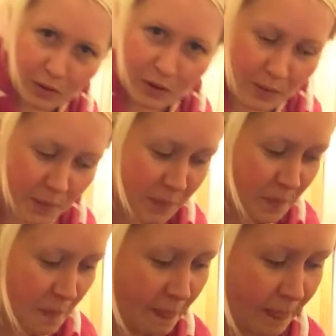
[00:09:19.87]
you know.
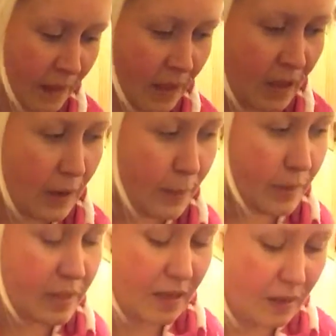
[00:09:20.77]

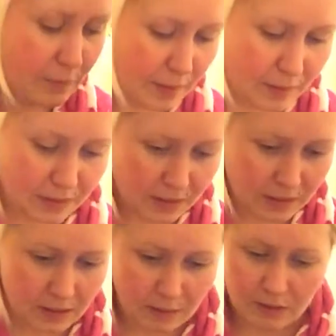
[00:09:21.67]
It's getting better.
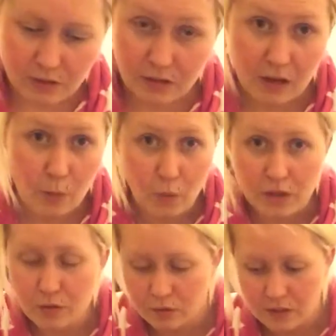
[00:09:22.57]
I just can't
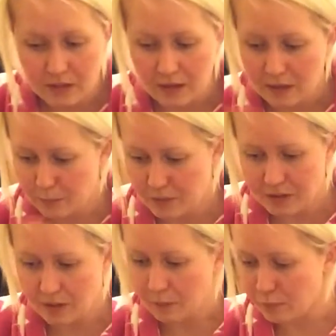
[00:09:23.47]
wait to stand up still